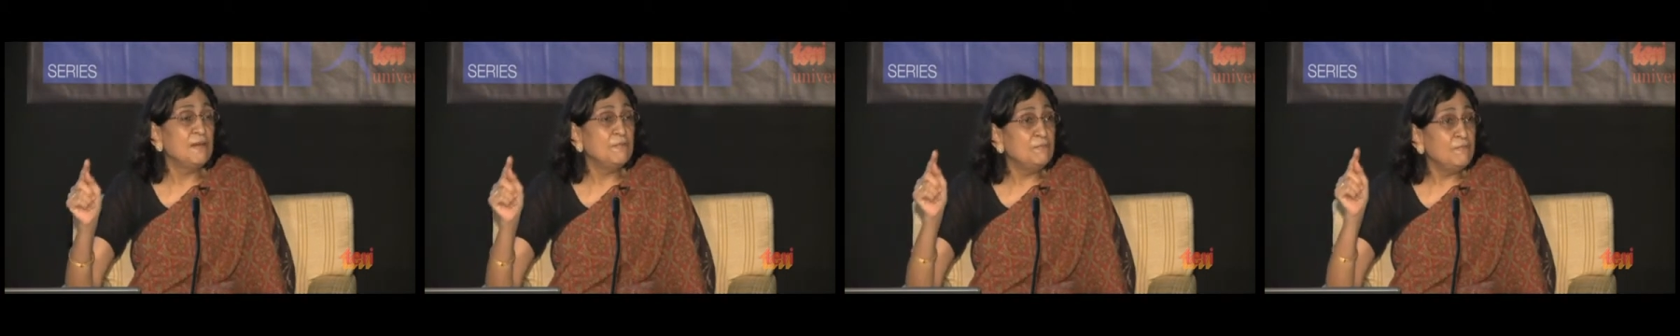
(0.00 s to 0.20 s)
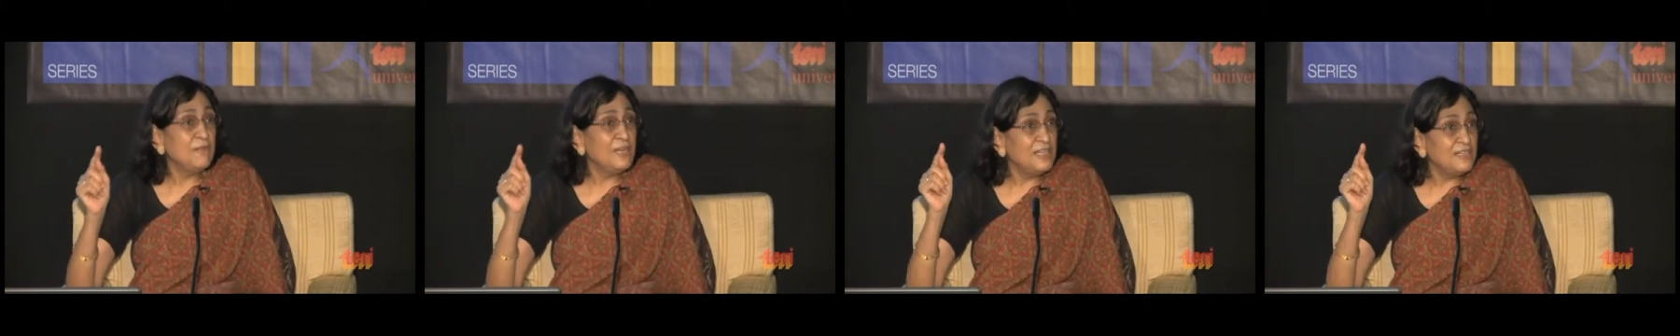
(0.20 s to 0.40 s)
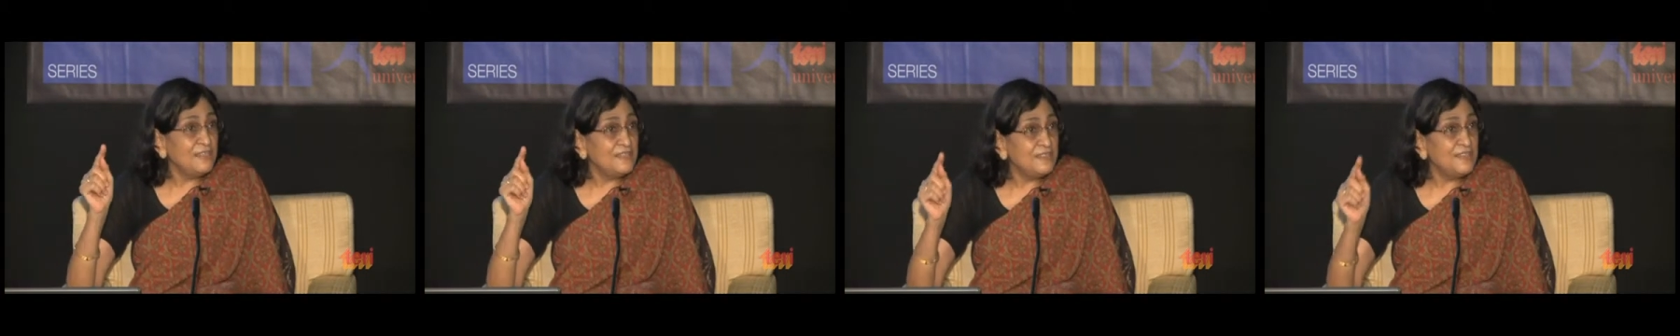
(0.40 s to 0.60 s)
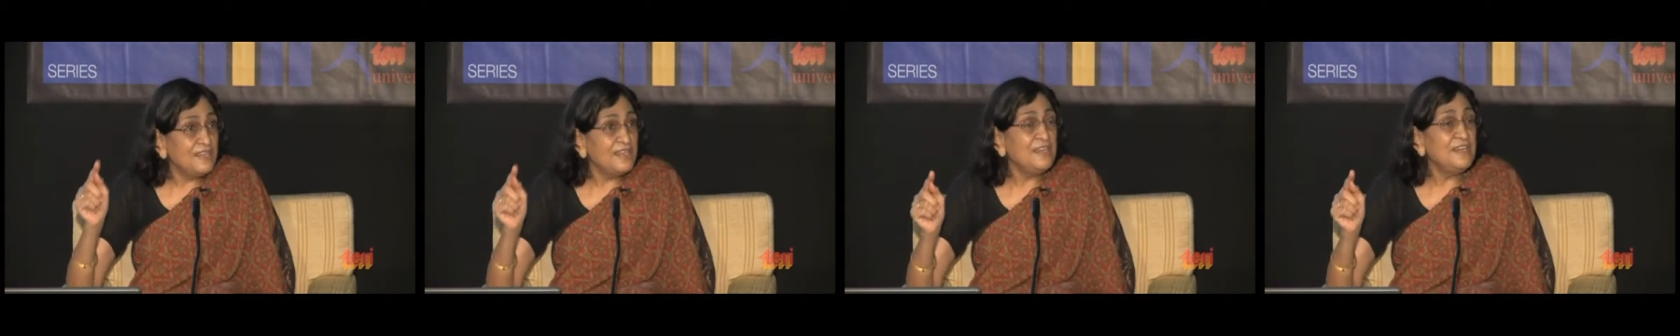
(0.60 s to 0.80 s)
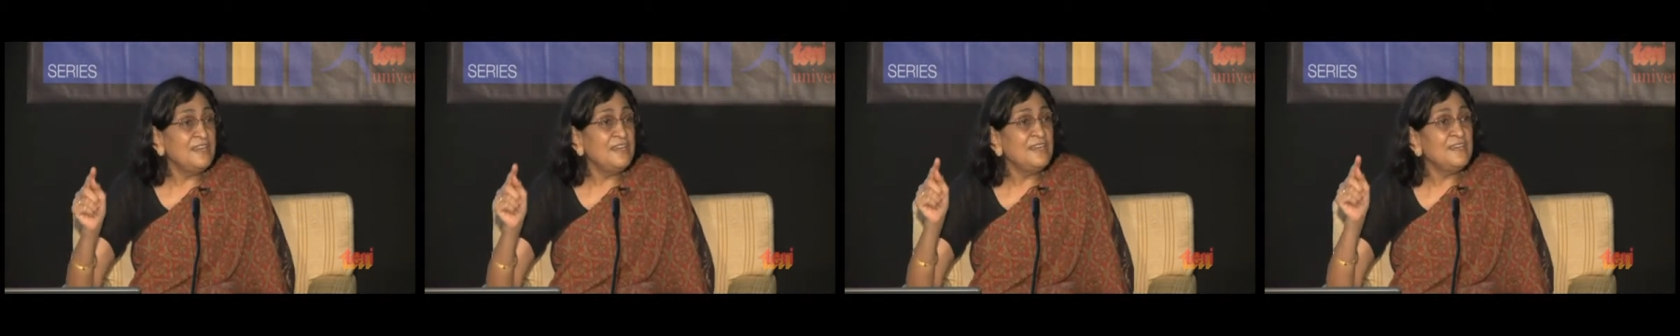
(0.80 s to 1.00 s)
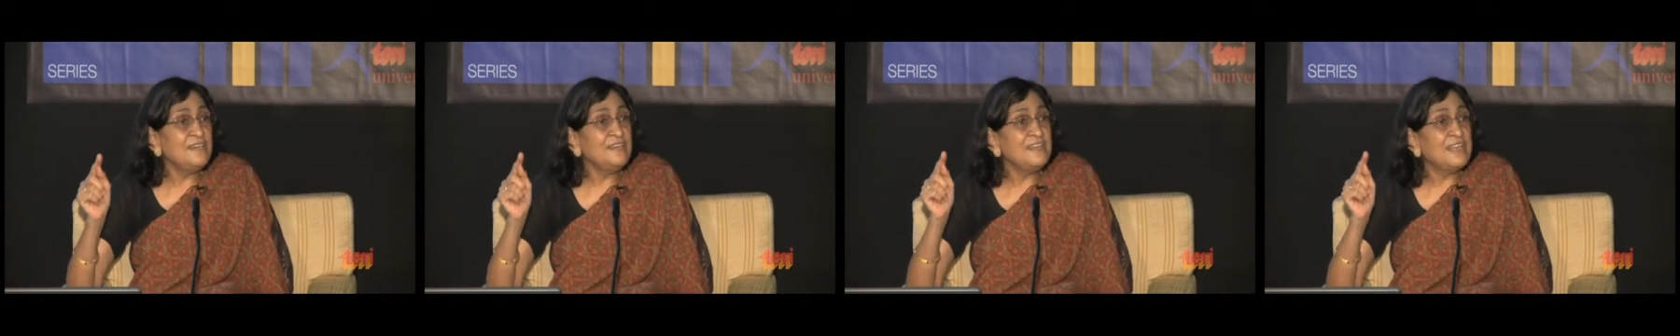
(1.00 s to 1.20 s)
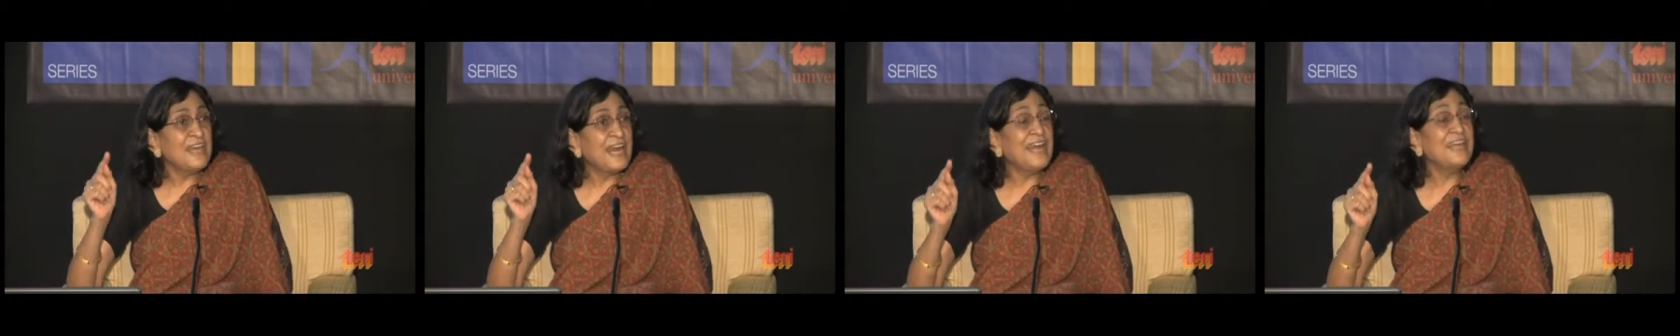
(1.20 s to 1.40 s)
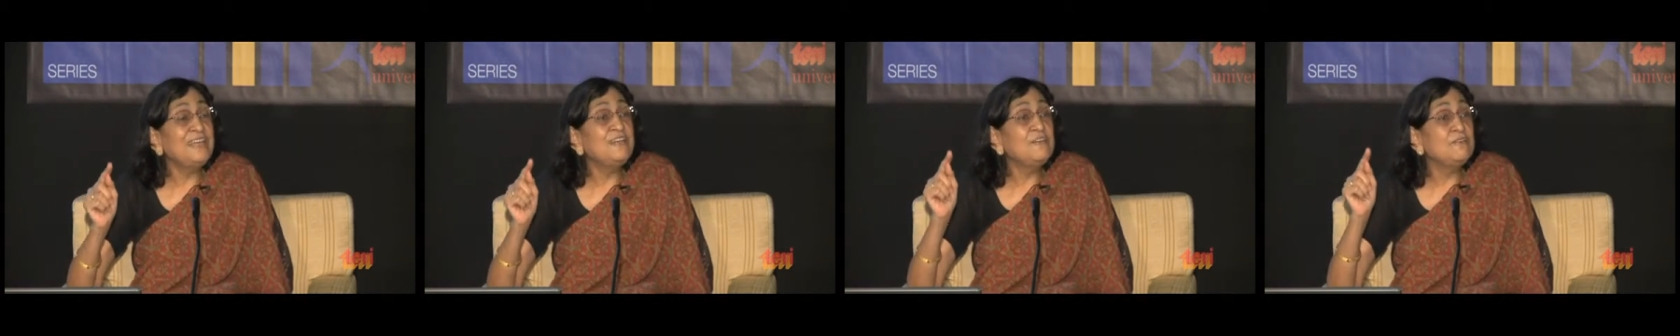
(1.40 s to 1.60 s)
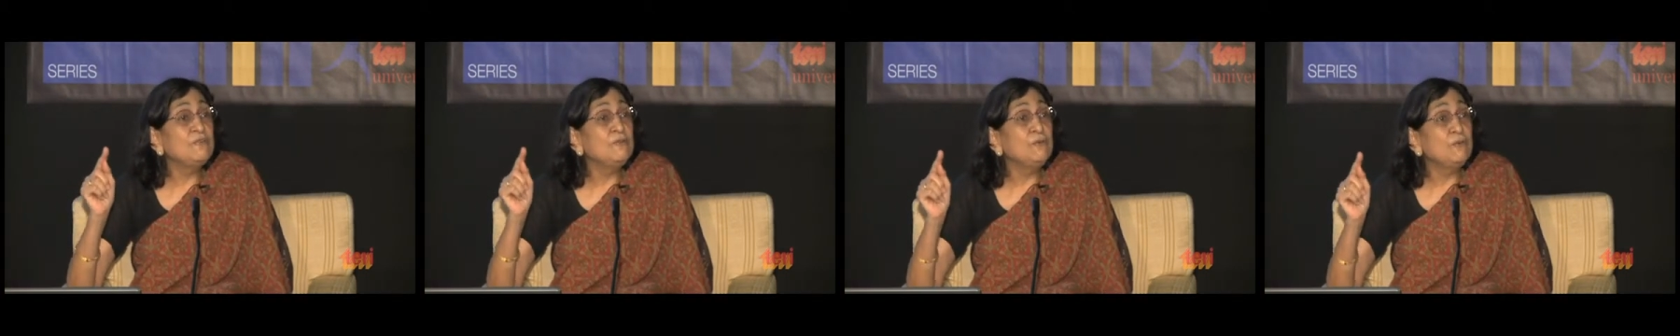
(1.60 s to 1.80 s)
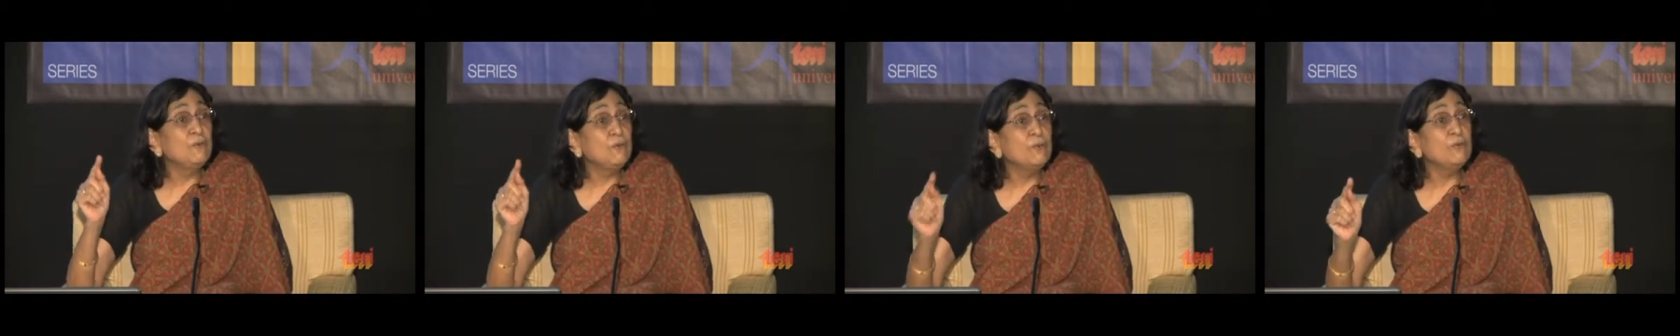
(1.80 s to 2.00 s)
maintaining that
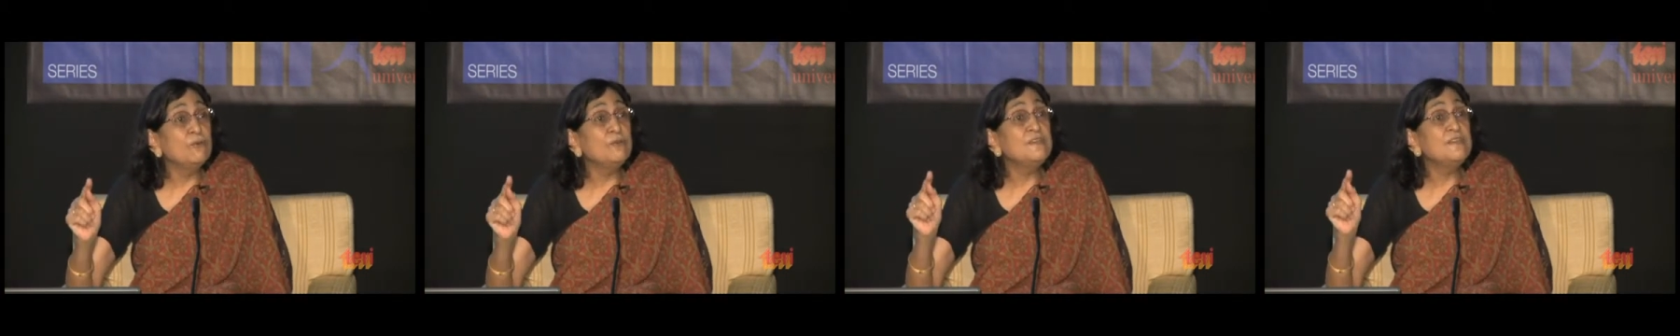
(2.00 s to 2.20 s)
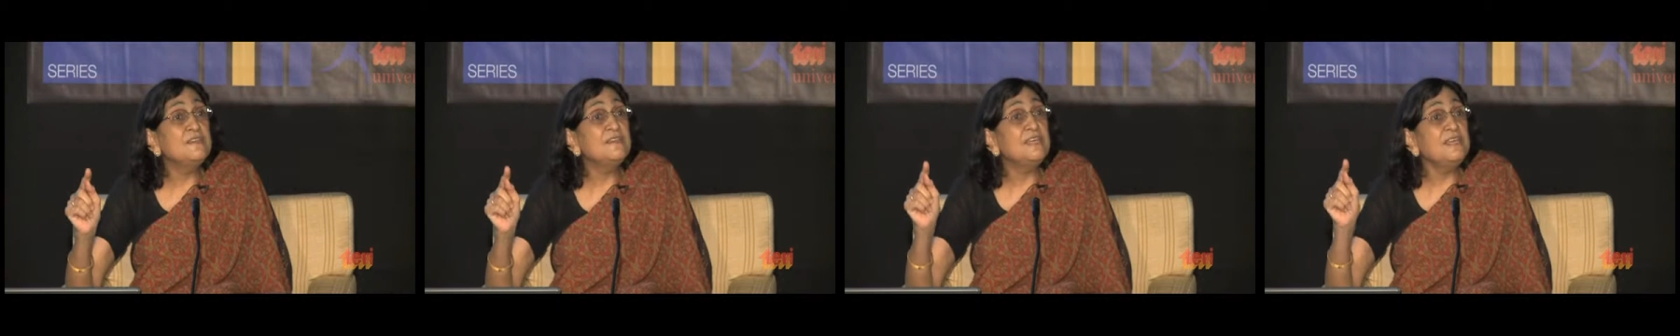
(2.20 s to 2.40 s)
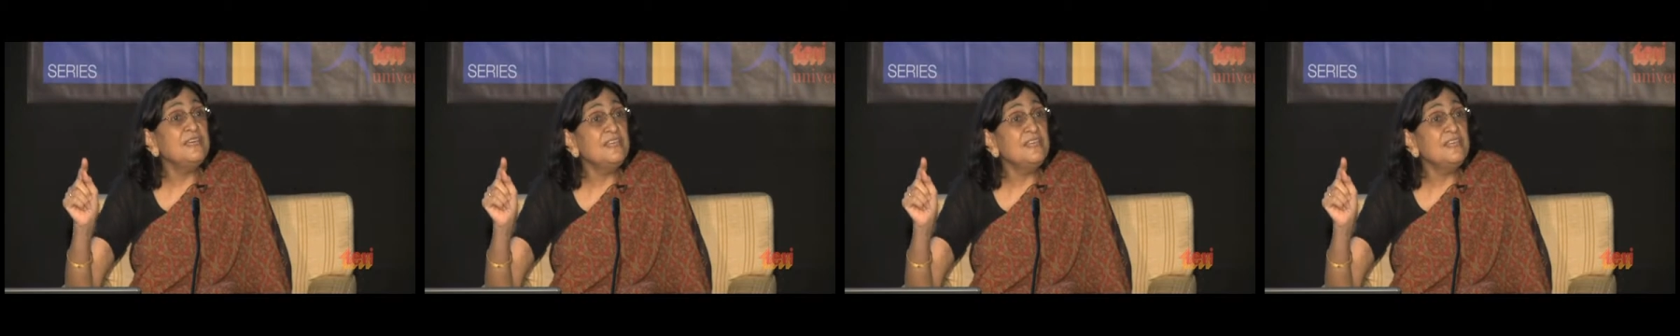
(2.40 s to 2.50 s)
growth